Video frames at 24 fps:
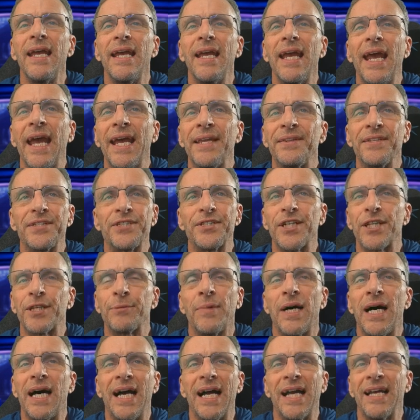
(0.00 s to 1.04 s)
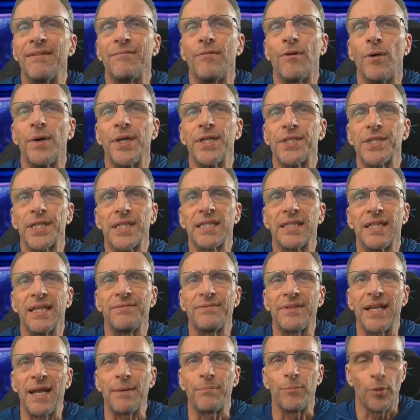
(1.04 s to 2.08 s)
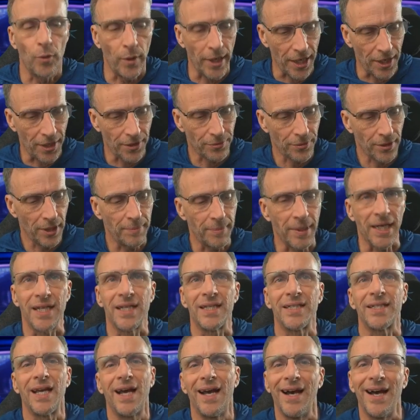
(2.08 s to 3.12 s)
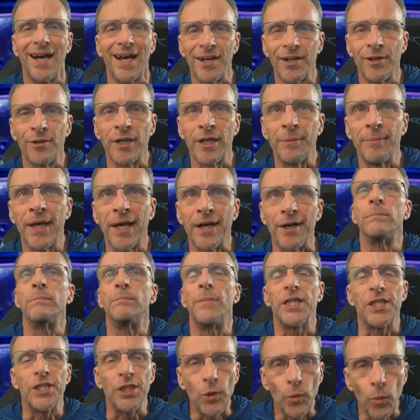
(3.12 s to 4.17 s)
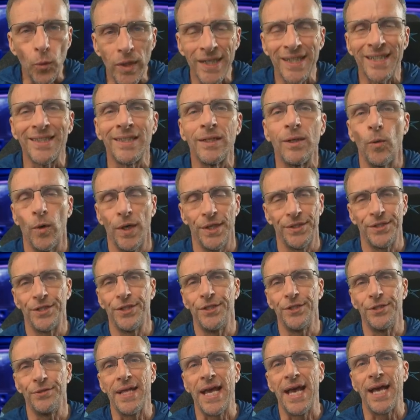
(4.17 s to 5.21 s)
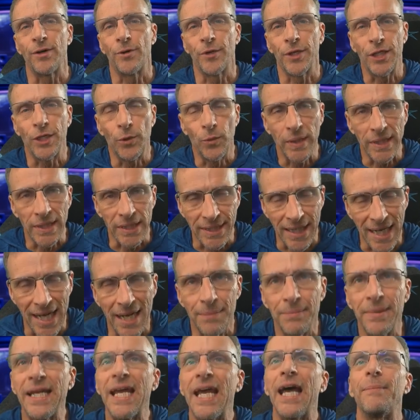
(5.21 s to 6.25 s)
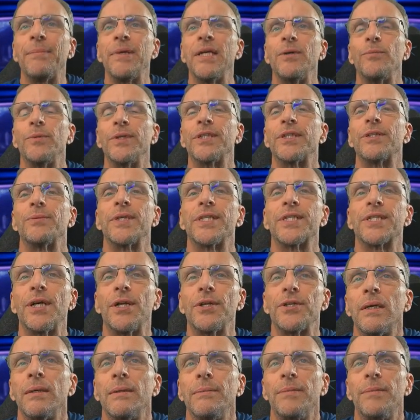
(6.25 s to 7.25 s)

And the sigma I have always just left at 0.3 because I don't know any better. But you will want to do that or you will not be happy with the results.